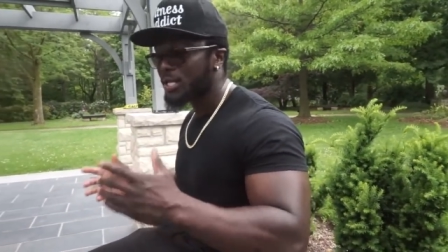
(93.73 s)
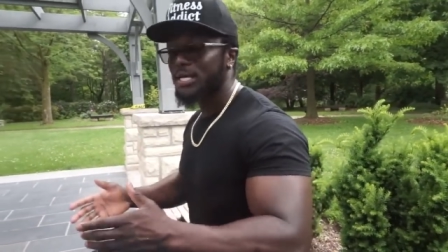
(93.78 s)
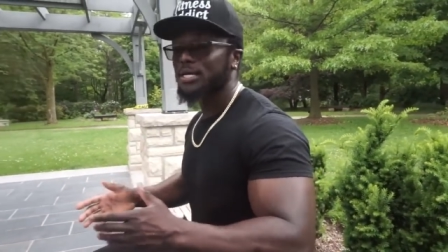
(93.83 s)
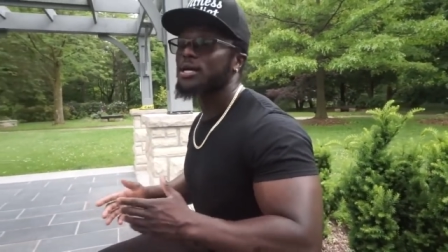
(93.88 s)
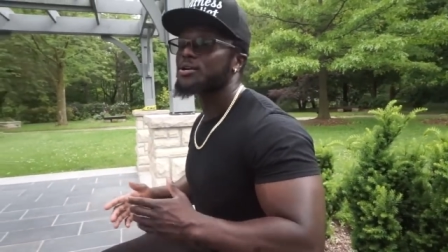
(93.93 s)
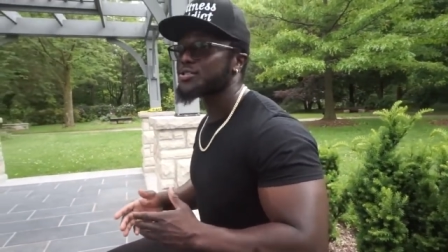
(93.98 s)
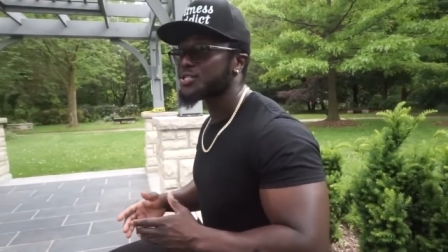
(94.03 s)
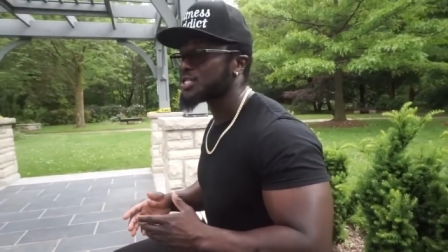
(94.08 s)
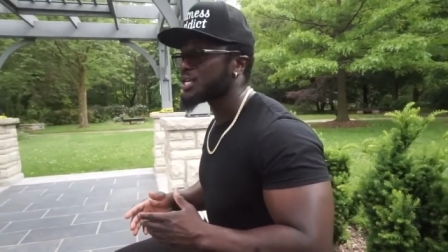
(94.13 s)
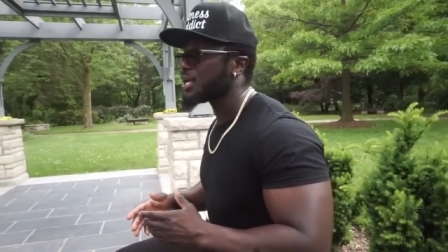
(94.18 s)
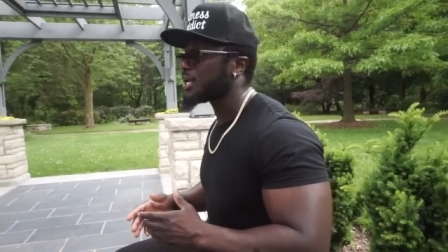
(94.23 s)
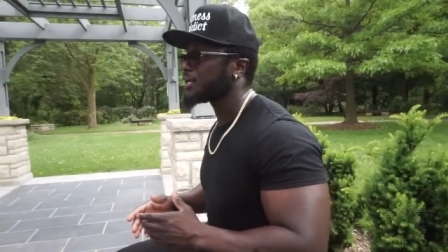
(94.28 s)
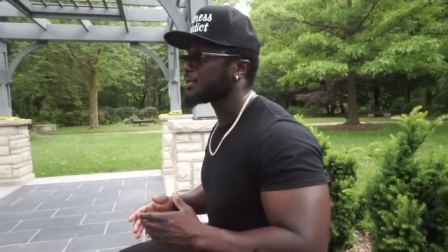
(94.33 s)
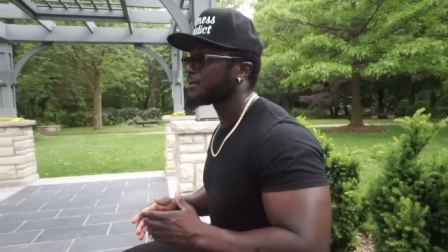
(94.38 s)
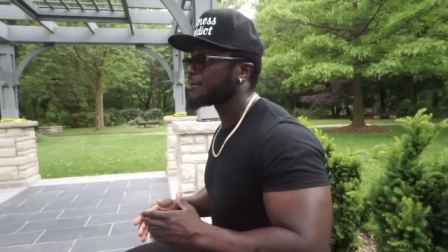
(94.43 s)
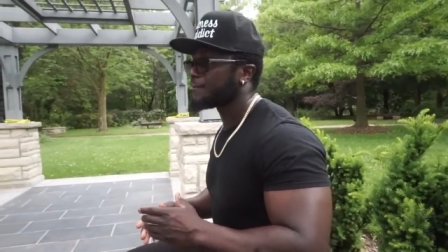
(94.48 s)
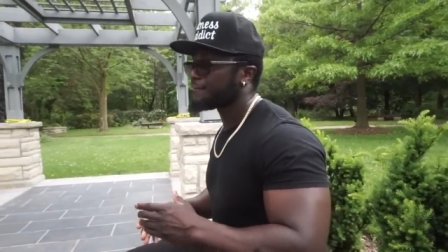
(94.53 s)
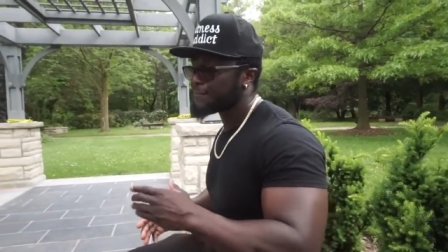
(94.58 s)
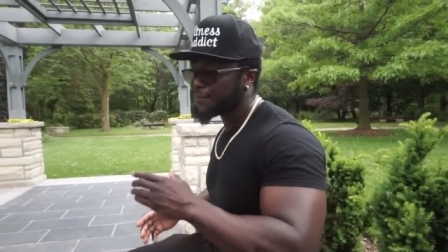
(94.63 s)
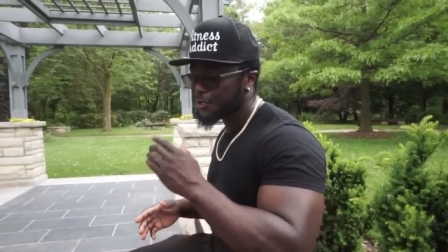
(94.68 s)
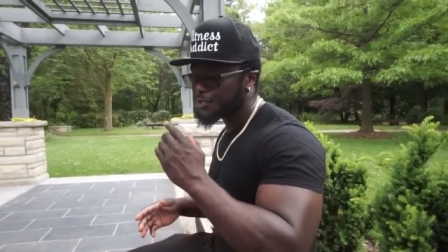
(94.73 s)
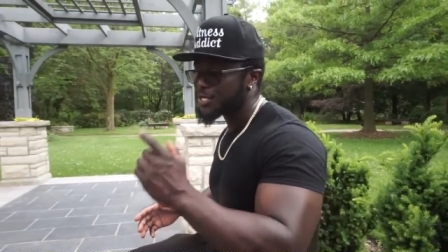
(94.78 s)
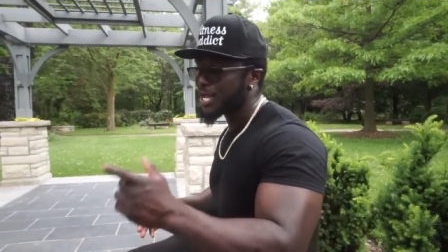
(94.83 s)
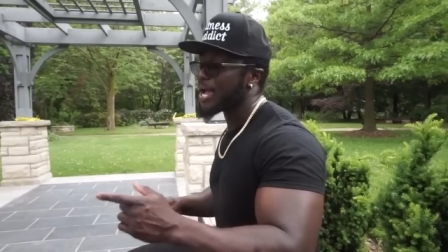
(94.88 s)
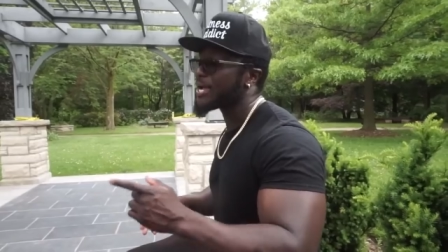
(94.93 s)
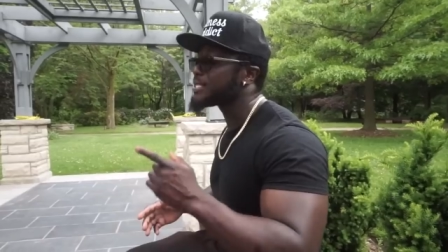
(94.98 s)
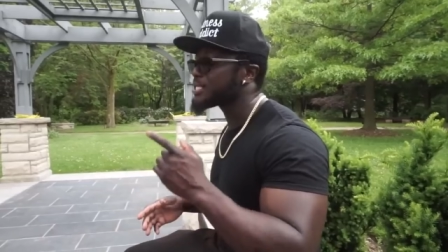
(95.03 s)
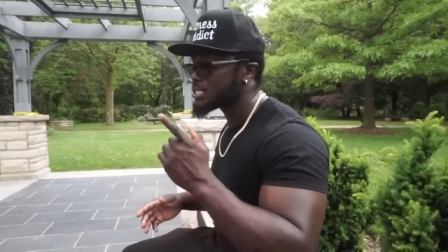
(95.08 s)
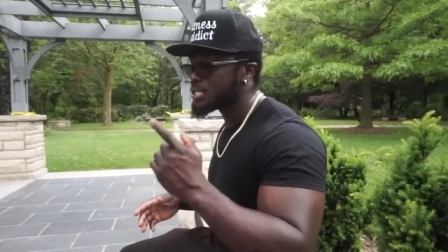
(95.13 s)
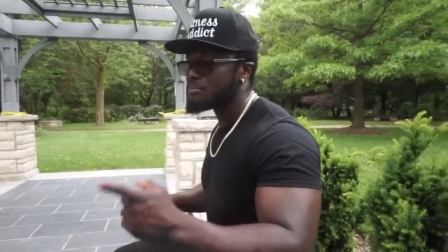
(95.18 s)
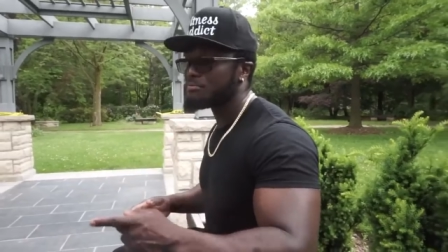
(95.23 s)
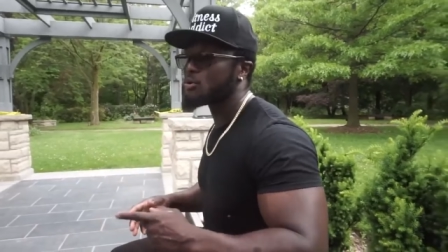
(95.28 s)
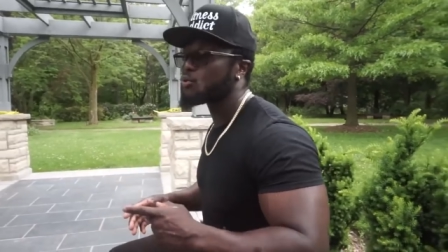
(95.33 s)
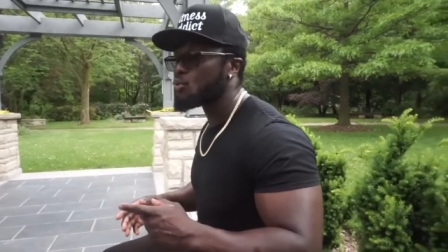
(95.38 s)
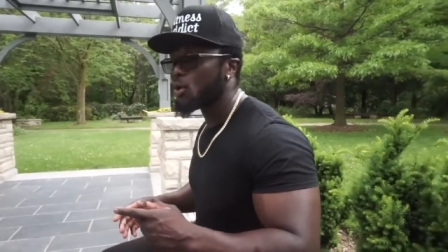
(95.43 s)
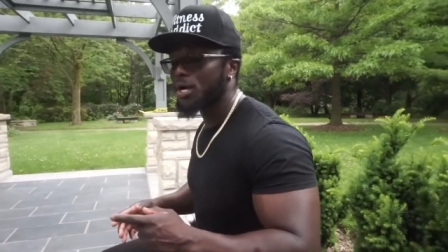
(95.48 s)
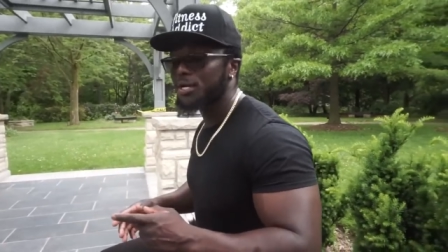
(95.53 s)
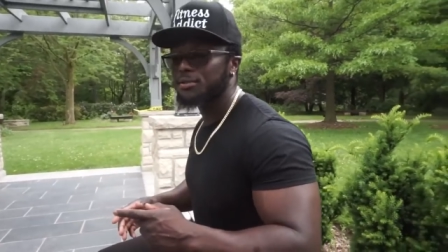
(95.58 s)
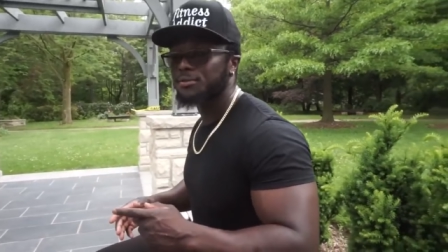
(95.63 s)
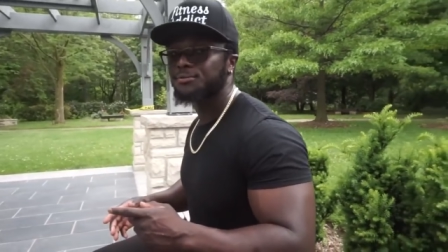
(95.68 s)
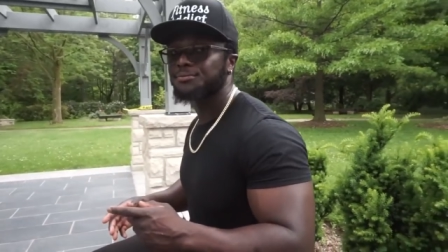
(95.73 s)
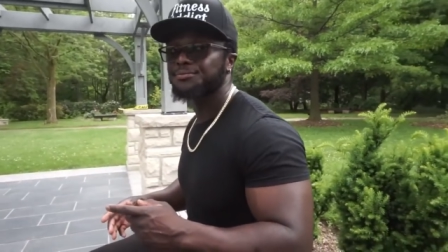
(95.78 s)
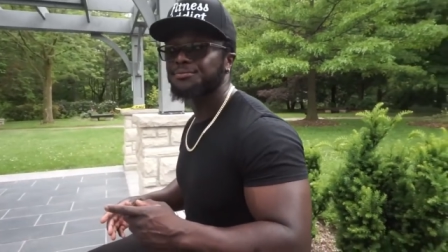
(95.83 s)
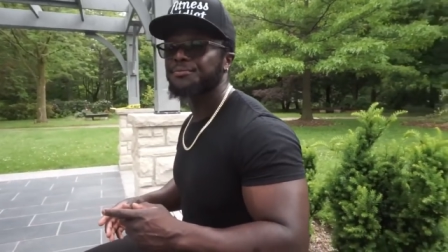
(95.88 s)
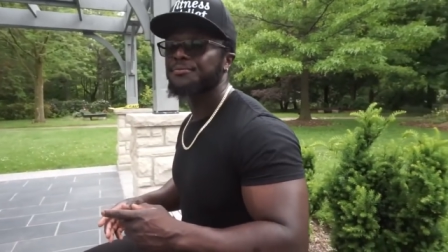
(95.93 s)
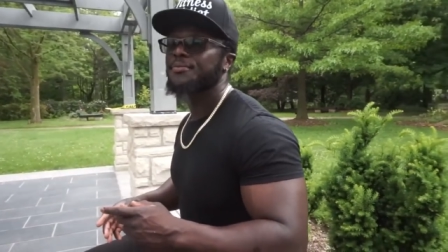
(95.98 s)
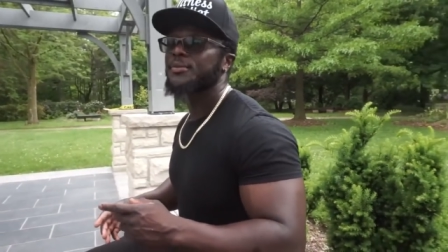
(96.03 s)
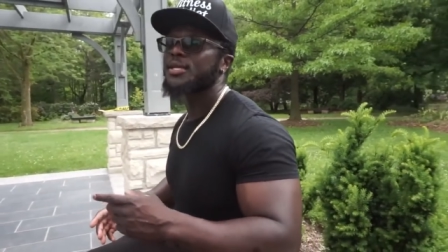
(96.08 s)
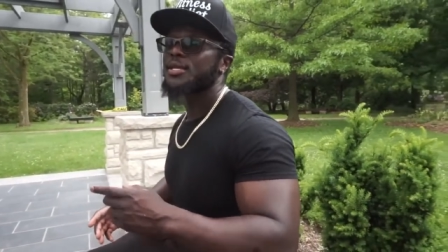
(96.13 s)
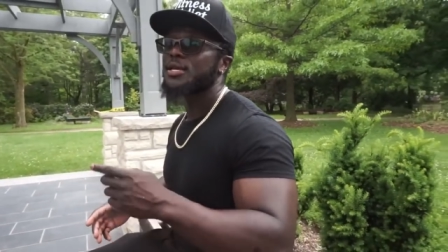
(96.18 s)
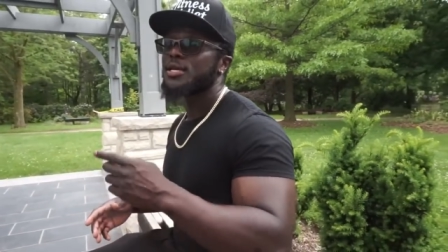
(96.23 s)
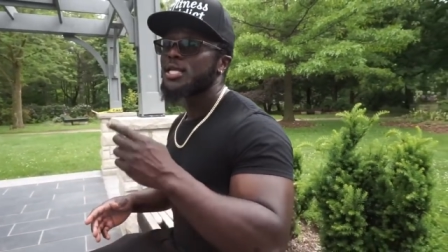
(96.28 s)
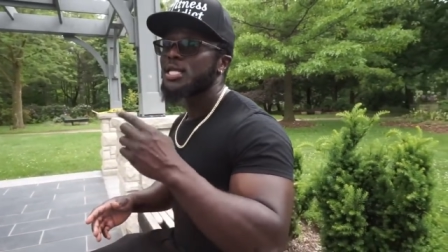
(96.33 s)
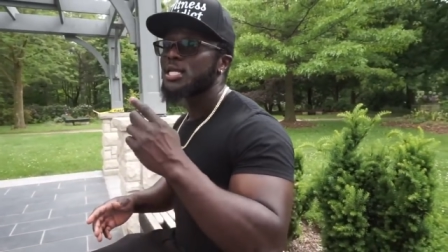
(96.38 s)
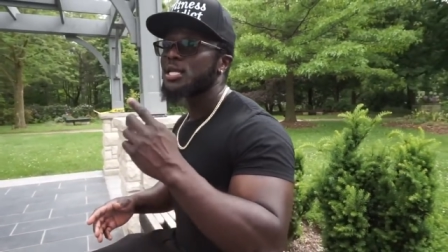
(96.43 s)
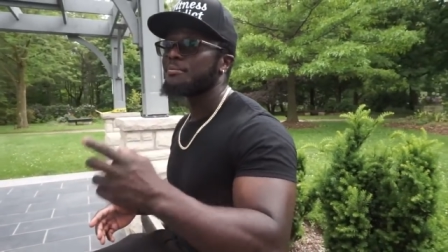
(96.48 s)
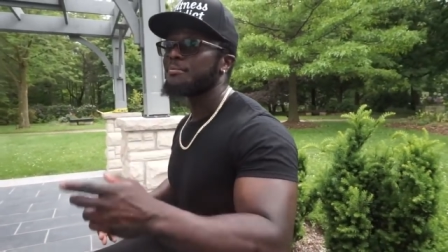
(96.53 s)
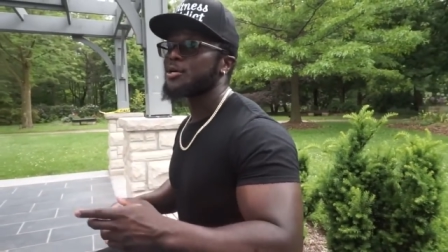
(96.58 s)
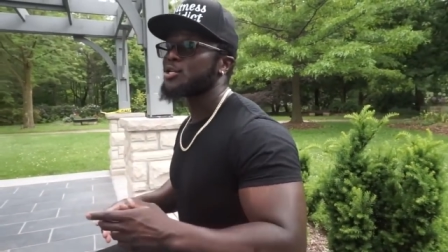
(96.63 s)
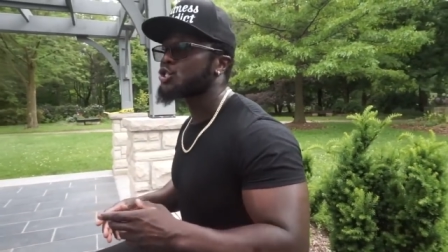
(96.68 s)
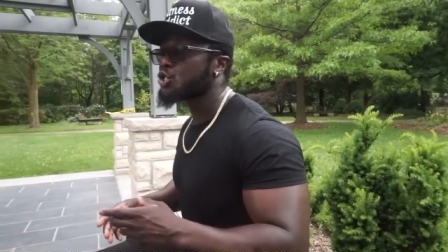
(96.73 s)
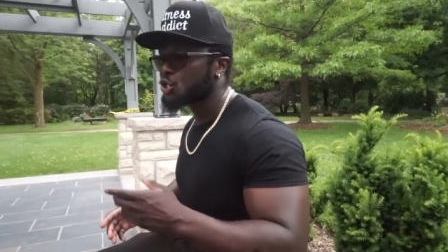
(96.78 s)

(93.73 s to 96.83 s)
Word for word: So like I was saying, your diet's number one. Number